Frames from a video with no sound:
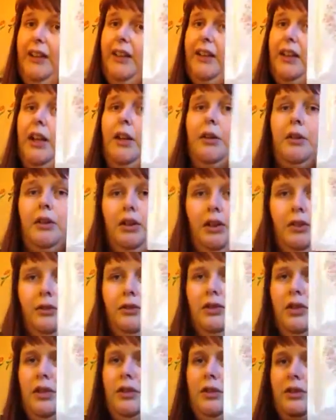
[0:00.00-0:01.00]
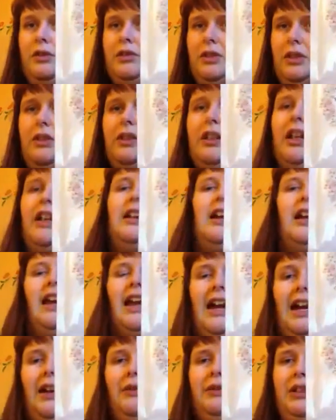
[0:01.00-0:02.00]
You know, you do that like
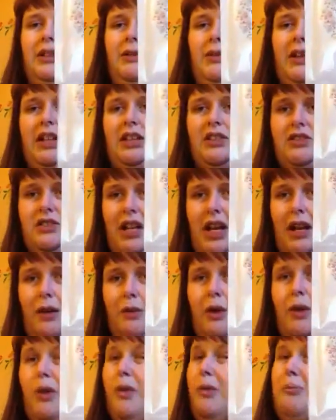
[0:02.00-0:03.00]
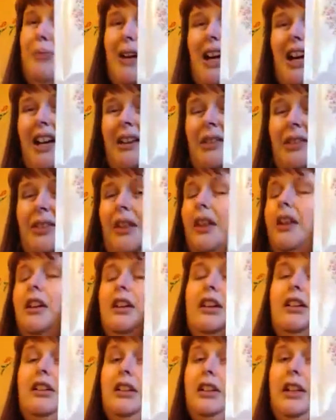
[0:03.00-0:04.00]
after you've had a shower or bath,
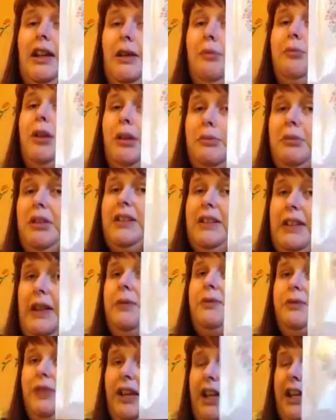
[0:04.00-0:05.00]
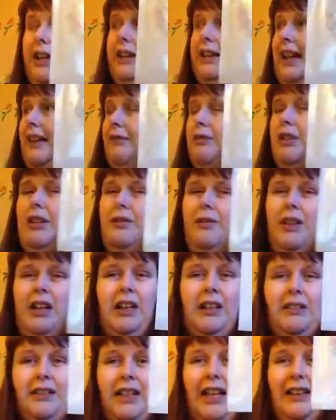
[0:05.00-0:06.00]
you know, pumice your feet, get rid of
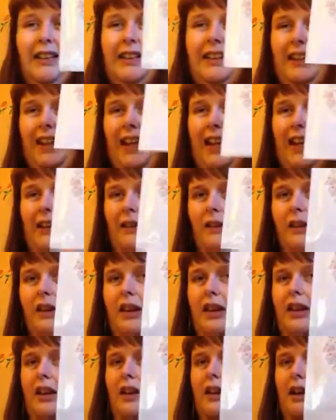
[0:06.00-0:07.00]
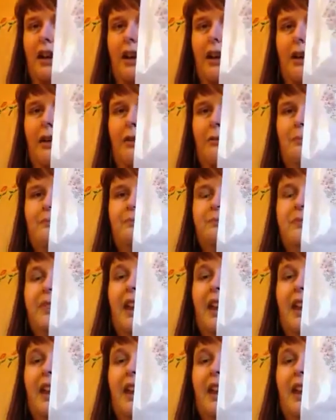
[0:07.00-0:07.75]
any dead skin, and